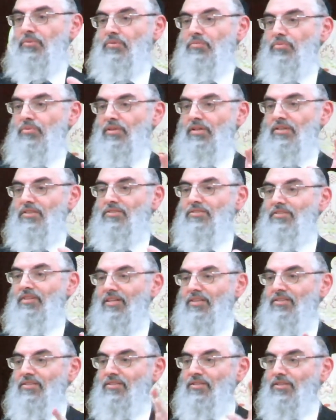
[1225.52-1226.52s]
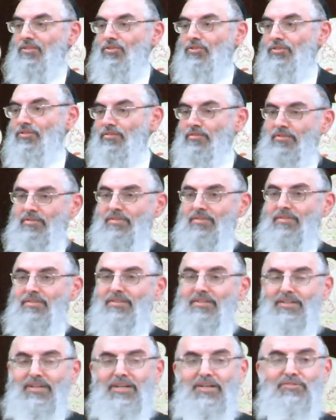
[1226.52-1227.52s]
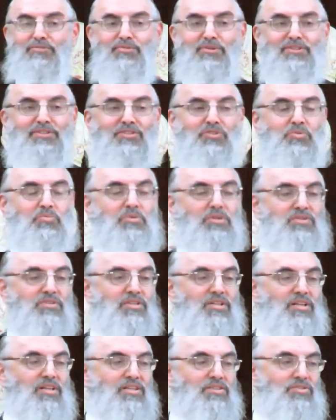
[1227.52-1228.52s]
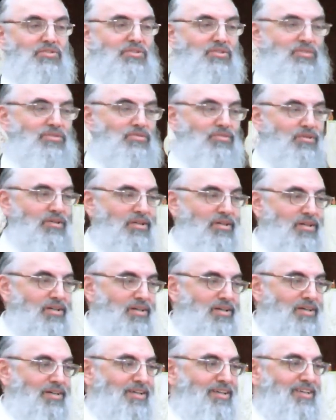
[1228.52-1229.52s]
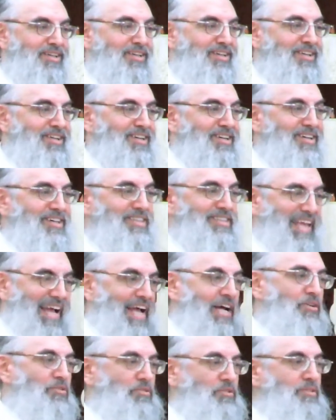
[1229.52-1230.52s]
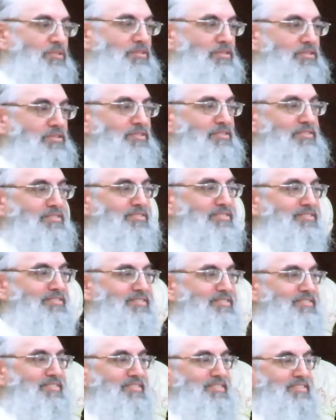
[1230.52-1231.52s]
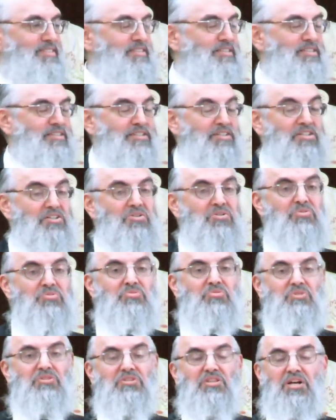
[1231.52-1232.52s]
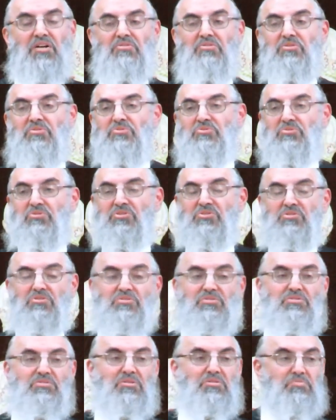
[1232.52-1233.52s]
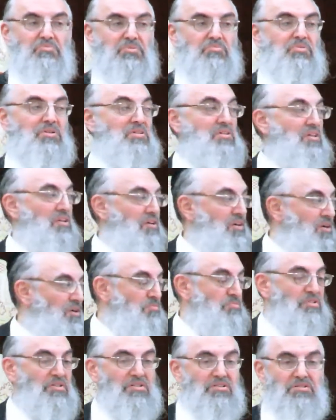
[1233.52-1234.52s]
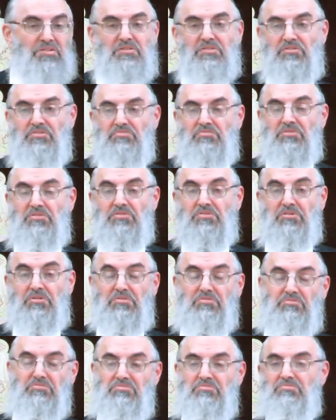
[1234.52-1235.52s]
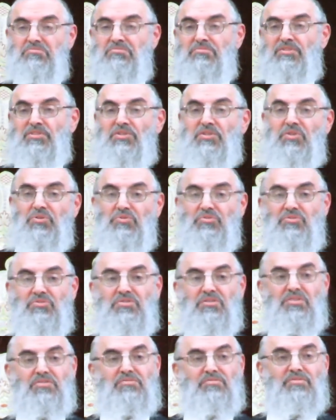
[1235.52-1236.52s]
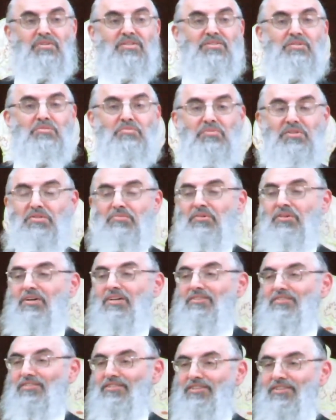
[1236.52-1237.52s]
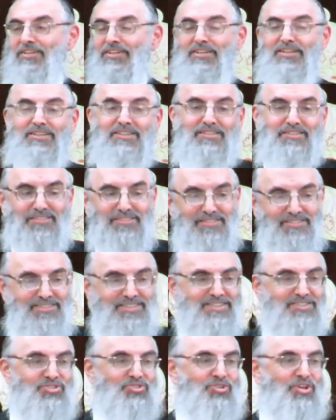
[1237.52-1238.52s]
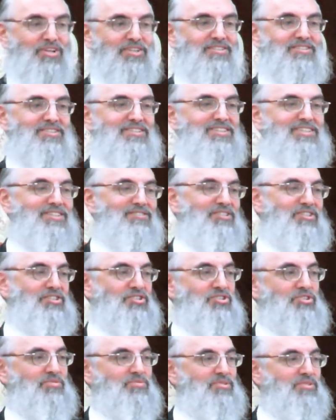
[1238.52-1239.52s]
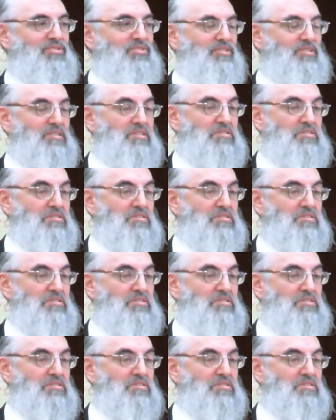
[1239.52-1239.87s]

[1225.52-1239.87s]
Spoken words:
place that everybody is busy. Let's go to a town. He goes to the town, goes to the shul, or people will come here. He goes on the bima and start giving shemos.